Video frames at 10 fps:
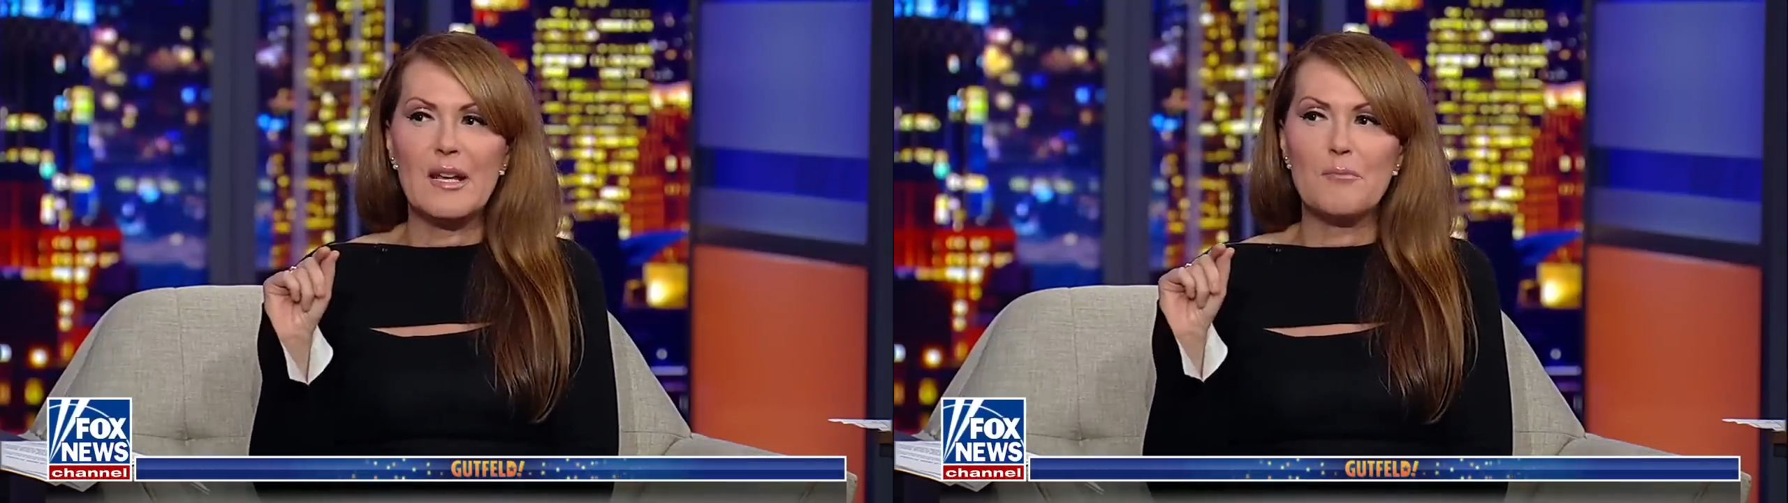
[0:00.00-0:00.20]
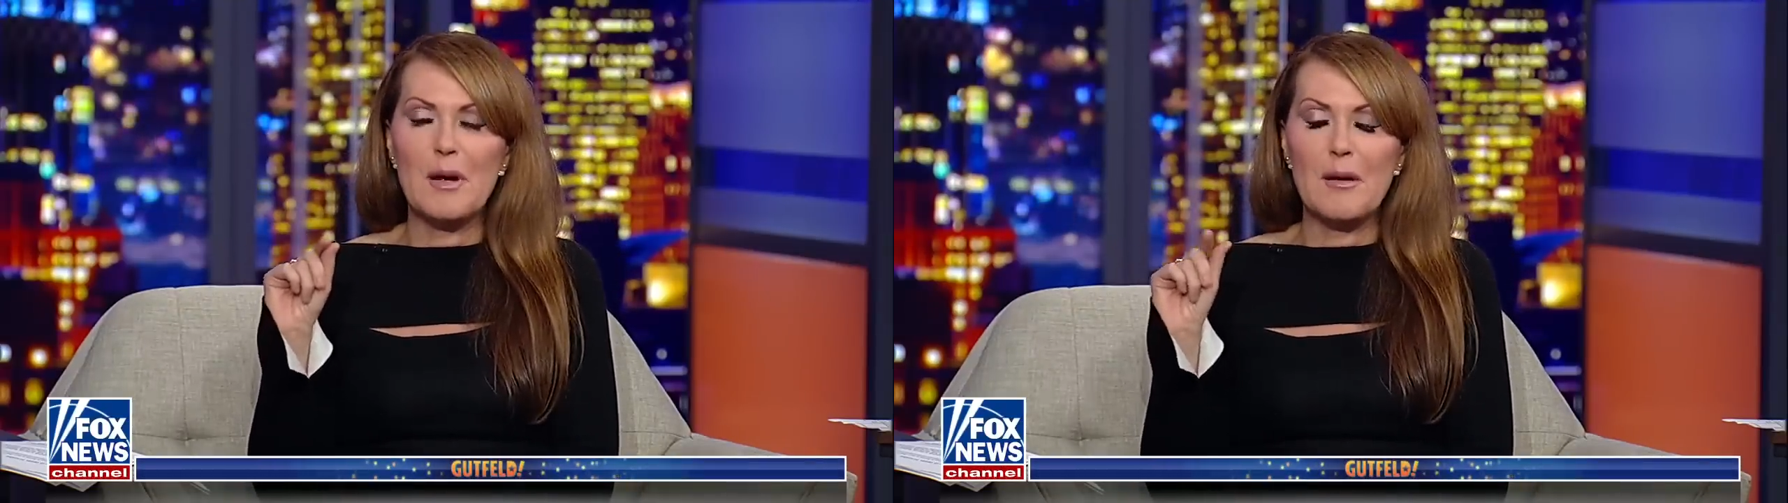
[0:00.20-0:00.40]

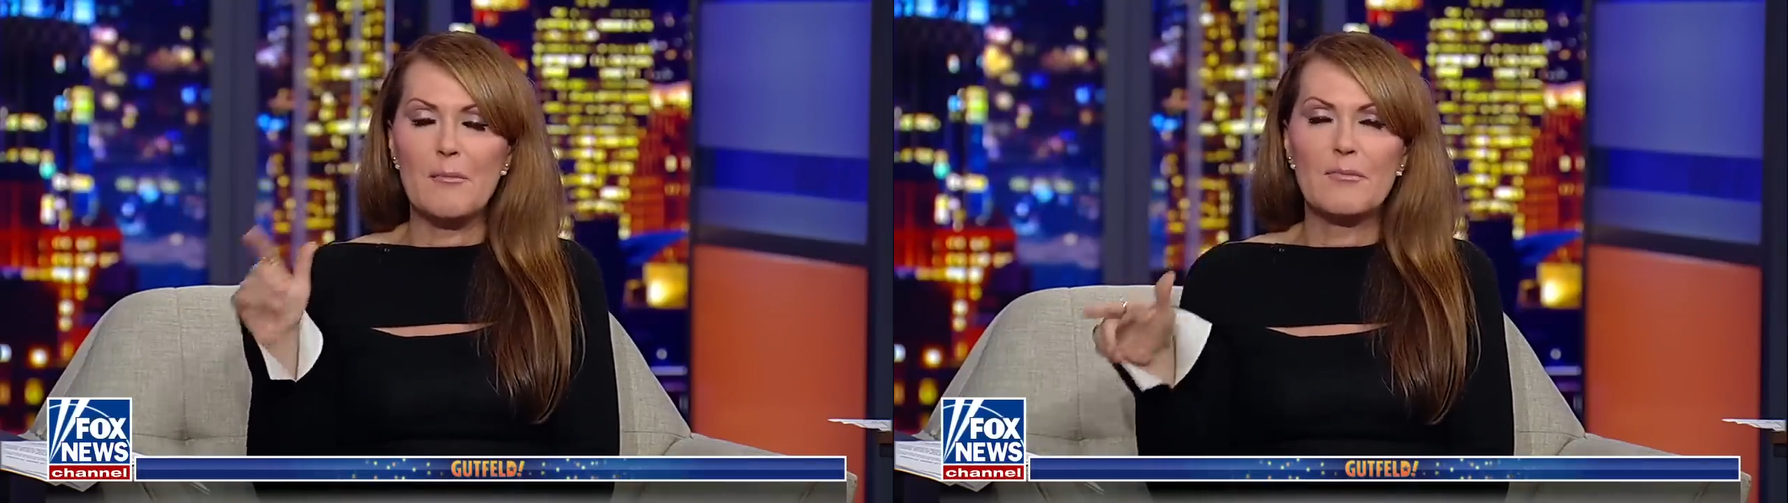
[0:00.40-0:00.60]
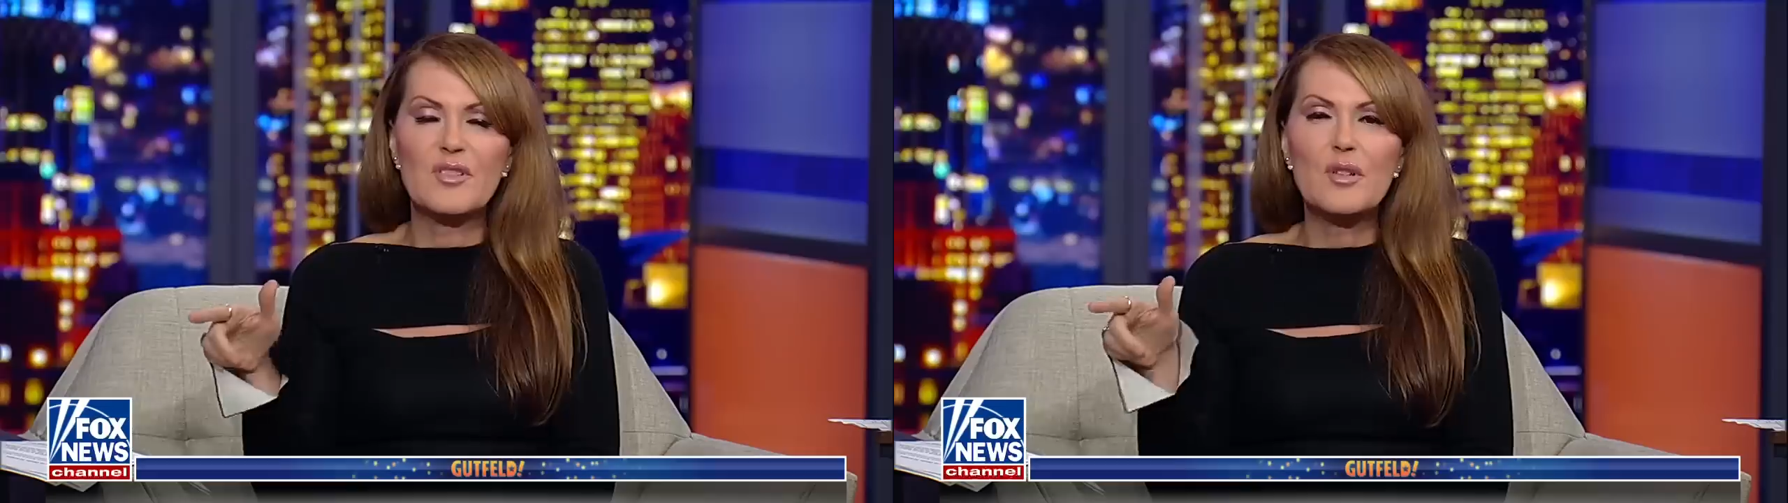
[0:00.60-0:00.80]
in
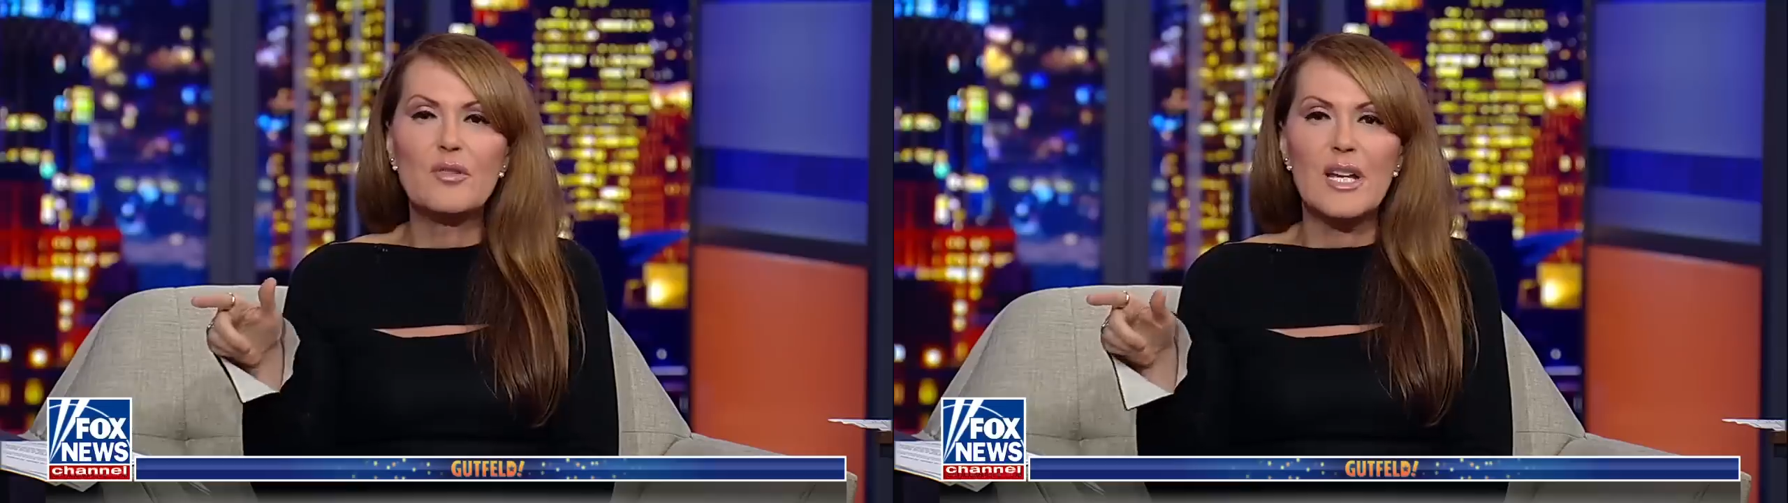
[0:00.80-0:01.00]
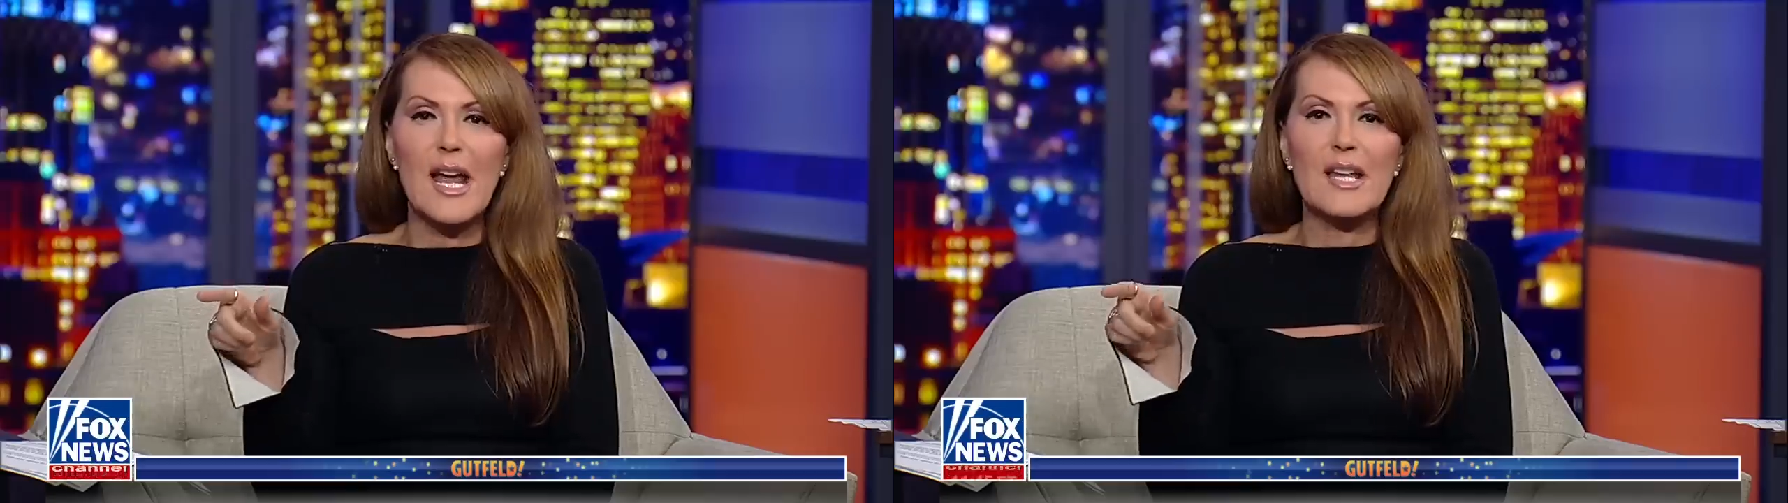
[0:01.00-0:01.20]
my
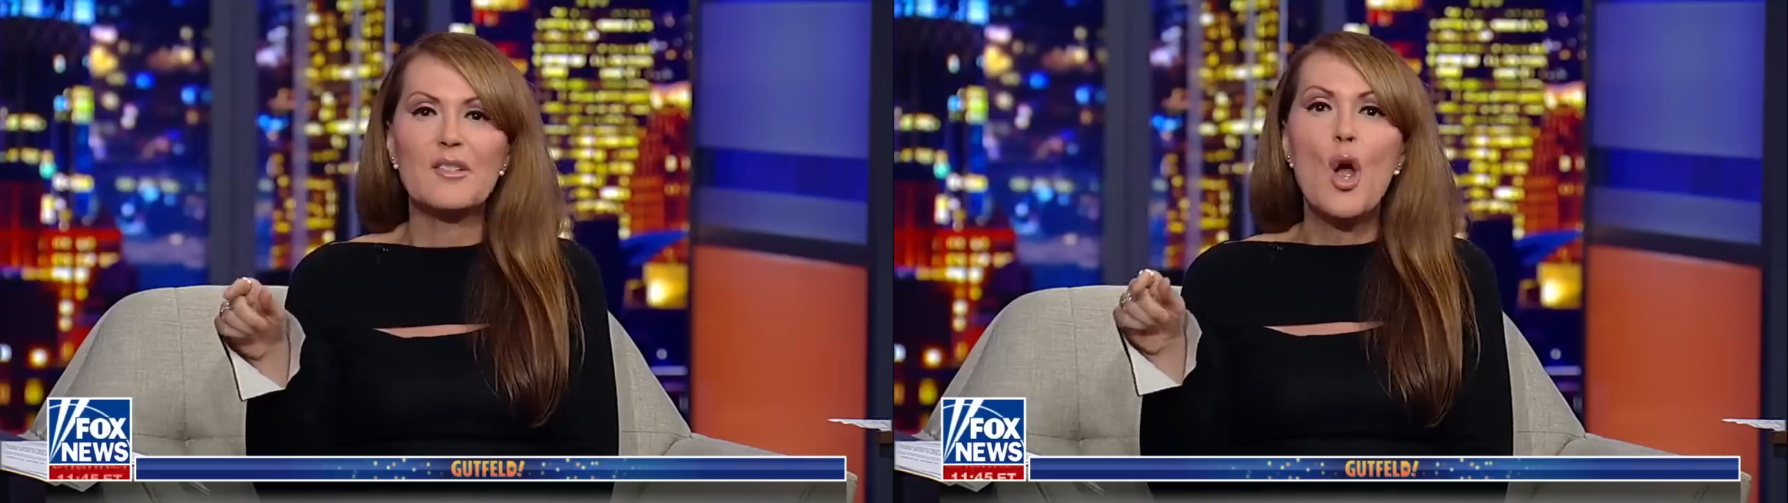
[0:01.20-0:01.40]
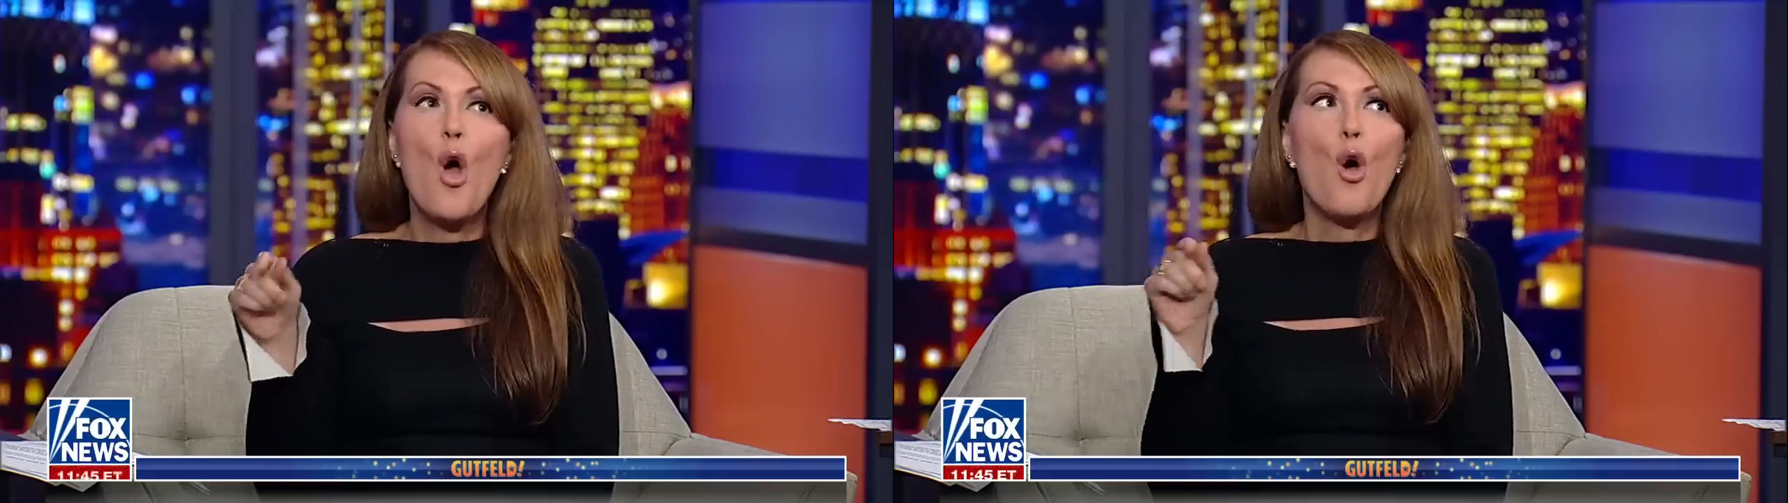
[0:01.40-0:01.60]
suitcase,